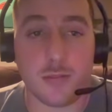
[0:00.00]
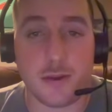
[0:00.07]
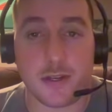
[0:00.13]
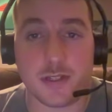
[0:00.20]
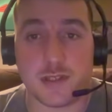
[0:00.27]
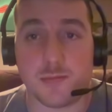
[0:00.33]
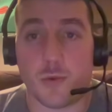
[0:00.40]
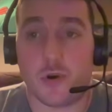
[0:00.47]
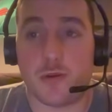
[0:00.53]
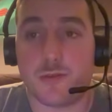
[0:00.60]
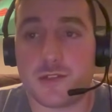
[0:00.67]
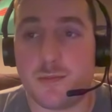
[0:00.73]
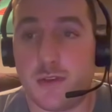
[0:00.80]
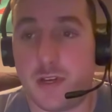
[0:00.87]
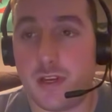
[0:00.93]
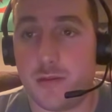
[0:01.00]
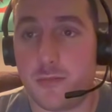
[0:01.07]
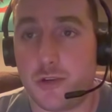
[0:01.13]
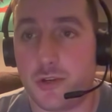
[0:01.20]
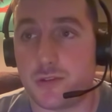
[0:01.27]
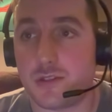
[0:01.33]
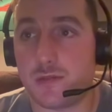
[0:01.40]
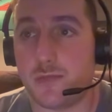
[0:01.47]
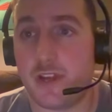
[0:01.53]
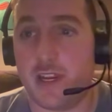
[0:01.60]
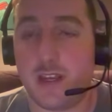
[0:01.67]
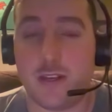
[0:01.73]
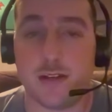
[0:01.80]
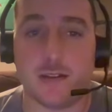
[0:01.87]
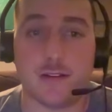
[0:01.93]
back to Sporting with Smitty. I'm your host,
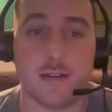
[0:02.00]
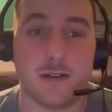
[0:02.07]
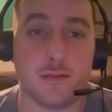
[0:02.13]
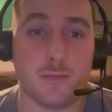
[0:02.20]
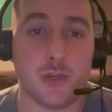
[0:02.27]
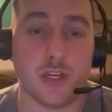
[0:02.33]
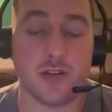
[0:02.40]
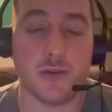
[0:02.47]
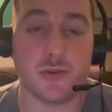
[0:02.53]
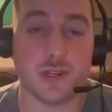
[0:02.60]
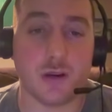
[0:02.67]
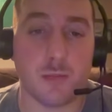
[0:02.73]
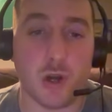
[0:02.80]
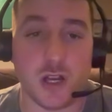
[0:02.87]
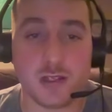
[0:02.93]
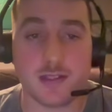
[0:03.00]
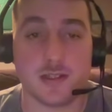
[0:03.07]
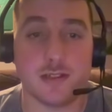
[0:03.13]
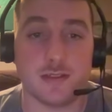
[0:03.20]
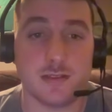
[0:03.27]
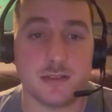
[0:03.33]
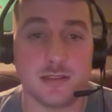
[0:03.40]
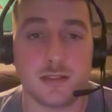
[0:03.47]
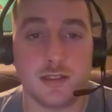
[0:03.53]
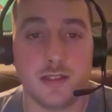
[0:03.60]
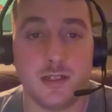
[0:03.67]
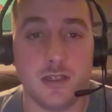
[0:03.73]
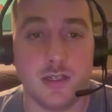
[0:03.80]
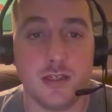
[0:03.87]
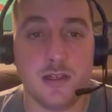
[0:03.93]
Smitty. Big news out of Boston.
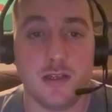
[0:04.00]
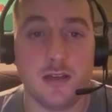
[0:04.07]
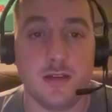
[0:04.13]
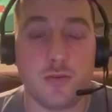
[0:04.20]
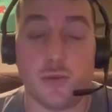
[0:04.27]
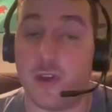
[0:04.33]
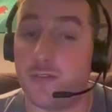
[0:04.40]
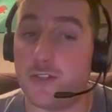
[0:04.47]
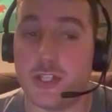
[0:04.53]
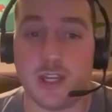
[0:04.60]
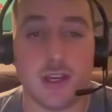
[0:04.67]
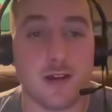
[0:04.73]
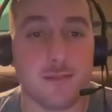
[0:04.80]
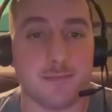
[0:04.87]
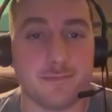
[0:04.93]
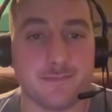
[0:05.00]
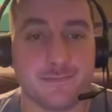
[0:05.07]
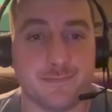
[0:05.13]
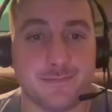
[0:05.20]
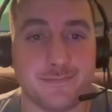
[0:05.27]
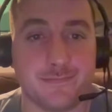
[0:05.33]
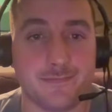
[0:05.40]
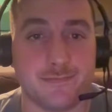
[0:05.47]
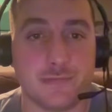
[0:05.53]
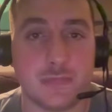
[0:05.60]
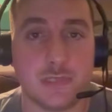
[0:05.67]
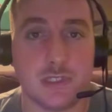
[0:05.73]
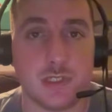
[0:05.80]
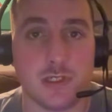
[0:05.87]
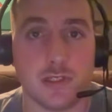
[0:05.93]
We have a GM.
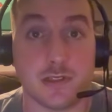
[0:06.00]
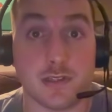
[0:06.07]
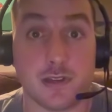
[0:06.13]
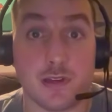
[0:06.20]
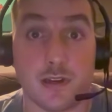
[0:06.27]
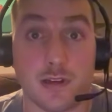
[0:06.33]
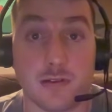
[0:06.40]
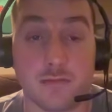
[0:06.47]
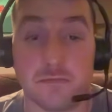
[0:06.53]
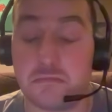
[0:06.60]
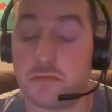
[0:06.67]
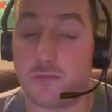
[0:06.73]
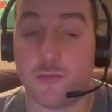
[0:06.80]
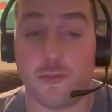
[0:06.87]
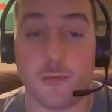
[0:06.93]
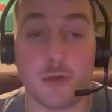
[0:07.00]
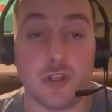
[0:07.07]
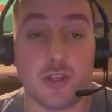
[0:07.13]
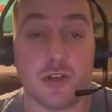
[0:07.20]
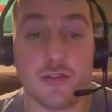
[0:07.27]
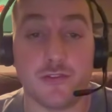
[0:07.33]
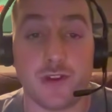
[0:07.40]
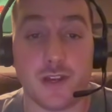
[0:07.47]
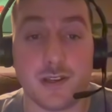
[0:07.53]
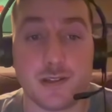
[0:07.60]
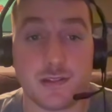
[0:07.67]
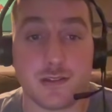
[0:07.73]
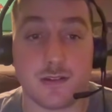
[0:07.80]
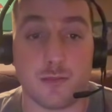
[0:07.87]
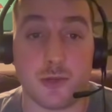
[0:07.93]
It's a familiar
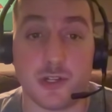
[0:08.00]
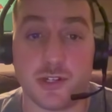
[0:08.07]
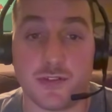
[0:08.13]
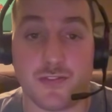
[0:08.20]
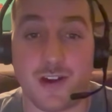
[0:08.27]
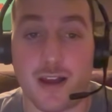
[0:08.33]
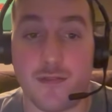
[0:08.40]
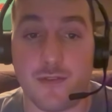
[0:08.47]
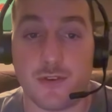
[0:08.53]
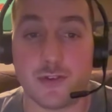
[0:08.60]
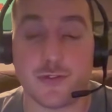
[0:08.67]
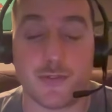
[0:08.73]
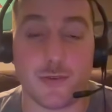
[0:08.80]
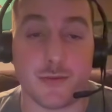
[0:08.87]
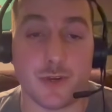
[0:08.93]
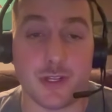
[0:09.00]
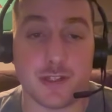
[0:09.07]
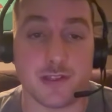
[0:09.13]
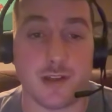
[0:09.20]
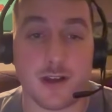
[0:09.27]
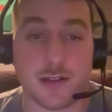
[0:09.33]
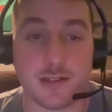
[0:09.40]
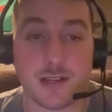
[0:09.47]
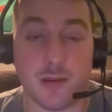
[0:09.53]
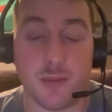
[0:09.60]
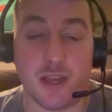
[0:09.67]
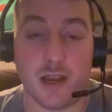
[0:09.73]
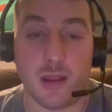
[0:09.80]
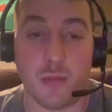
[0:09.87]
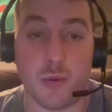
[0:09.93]
face. He pitched five years for the Red Sox
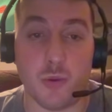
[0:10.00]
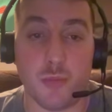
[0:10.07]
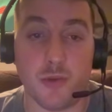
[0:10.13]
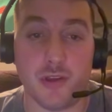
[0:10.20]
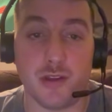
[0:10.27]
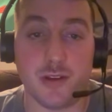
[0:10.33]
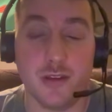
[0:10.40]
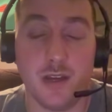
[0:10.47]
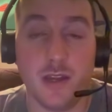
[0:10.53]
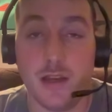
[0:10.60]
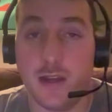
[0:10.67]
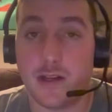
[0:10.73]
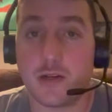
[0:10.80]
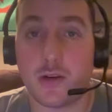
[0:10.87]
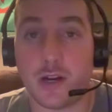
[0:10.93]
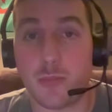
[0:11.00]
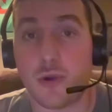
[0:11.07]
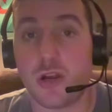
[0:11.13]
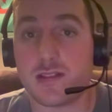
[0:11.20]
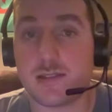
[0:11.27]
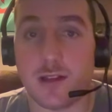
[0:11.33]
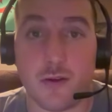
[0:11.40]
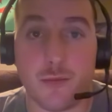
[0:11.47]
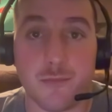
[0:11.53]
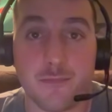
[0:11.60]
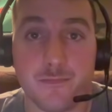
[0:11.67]
coming out of the bullpen. Craig Breslow.